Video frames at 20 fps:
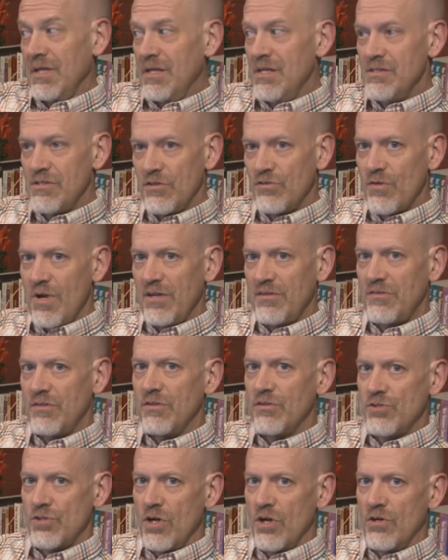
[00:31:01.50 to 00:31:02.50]
it is addressed to
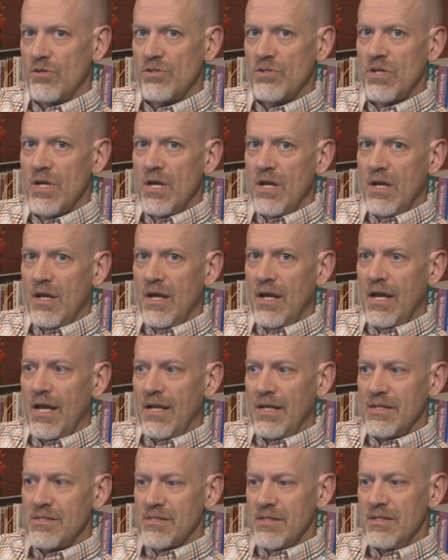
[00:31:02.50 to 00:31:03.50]
the church,
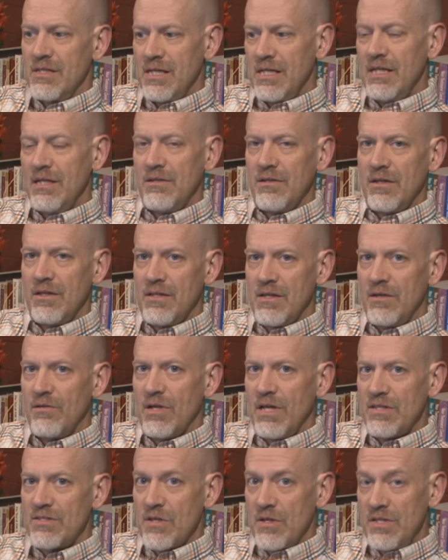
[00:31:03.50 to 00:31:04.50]
and it's a need,
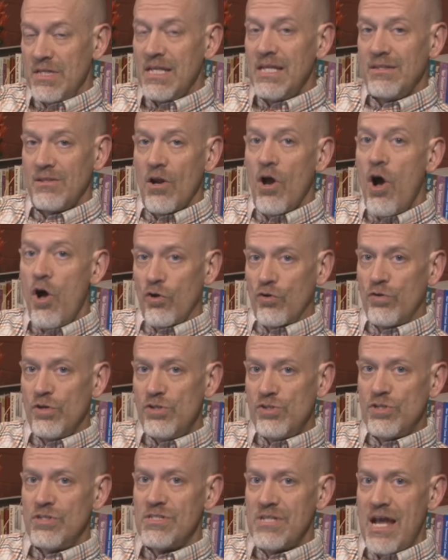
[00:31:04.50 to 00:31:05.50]
it's a need that all
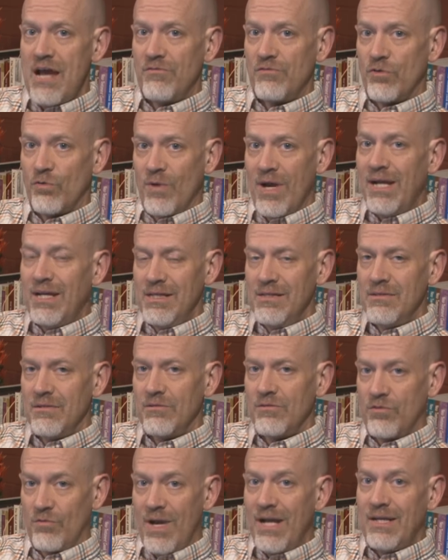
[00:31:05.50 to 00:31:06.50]
Christians have to,
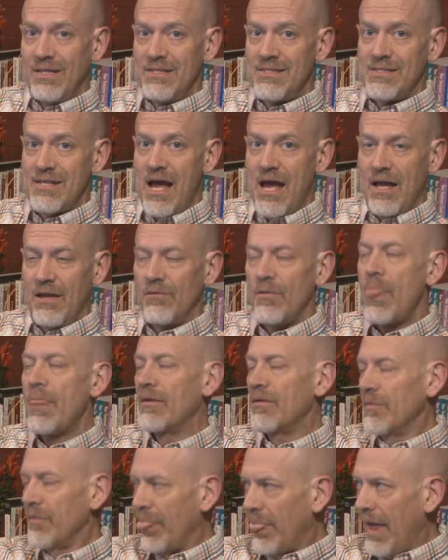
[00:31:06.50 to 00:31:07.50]
reckon to reconcile,
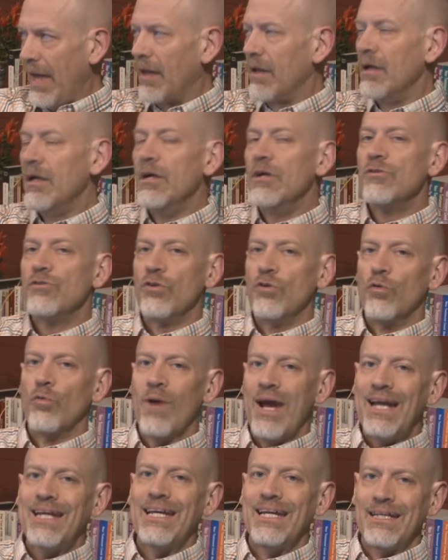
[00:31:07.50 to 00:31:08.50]
to
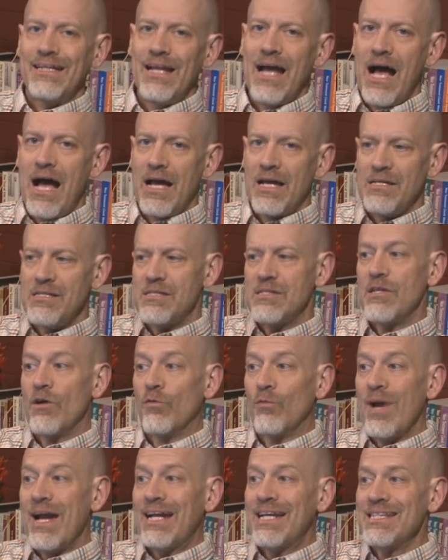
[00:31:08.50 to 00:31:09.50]
recognize the
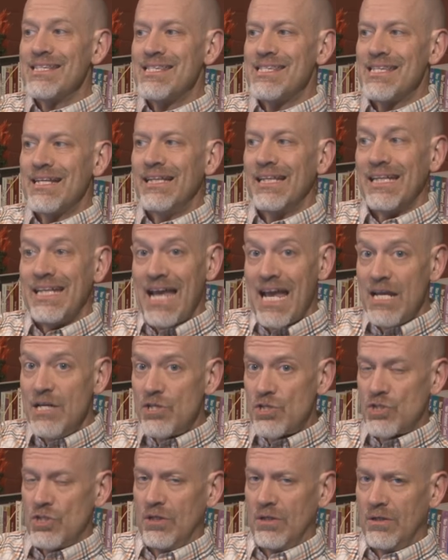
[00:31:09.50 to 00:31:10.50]

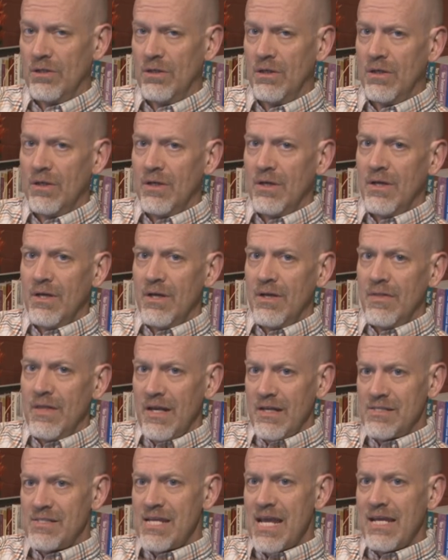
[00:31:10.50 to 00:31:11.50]
reconciliation
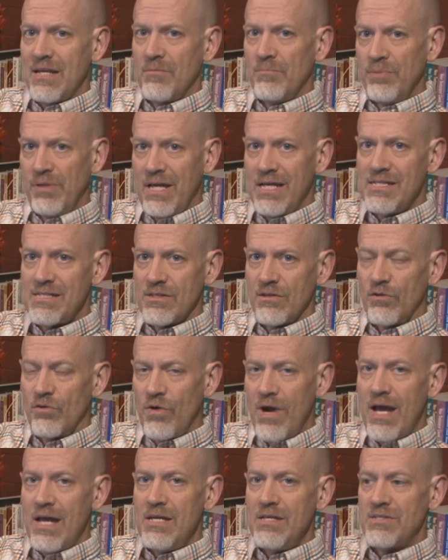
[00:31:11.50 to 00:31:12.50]
that has taken place in
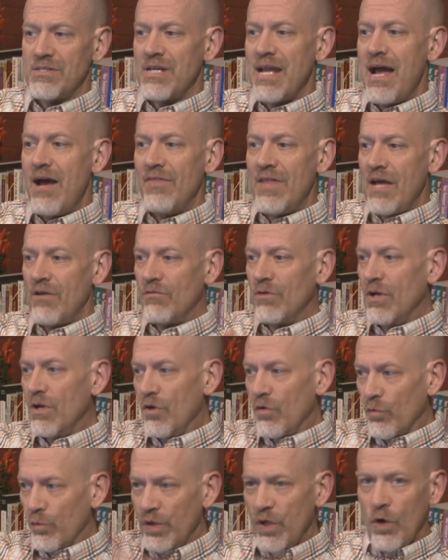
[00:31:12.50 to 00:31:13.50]
Christ and how that
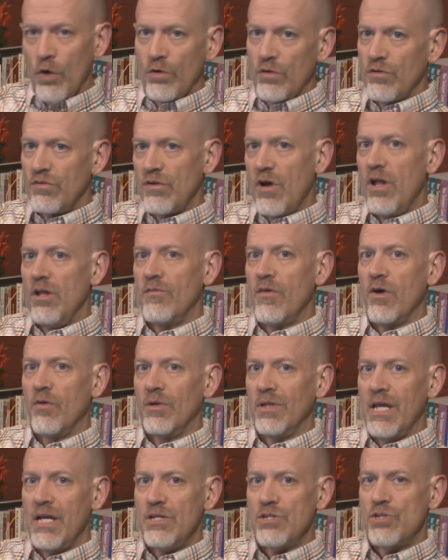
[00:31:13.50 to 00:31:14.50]
reorders all of our
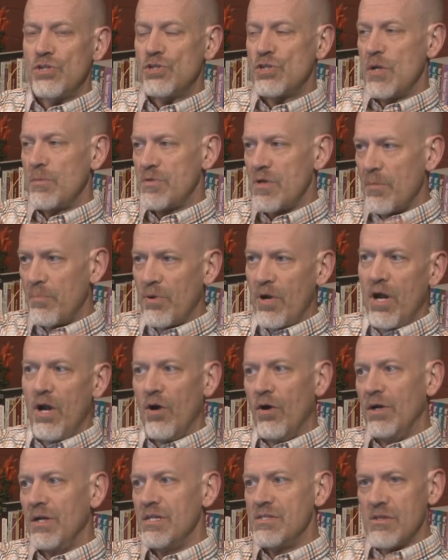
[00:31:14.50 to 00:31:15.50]
relationships, our
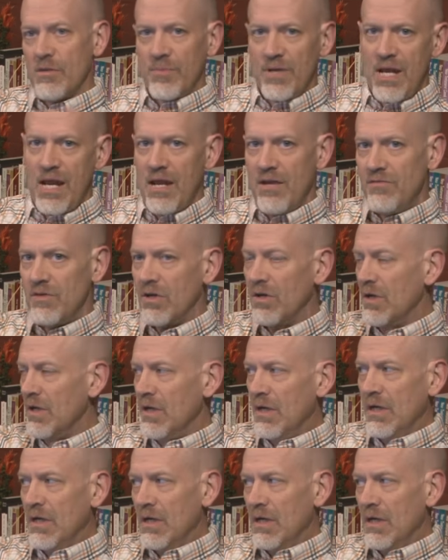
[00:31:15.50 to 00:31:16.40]
priorities, our behavior,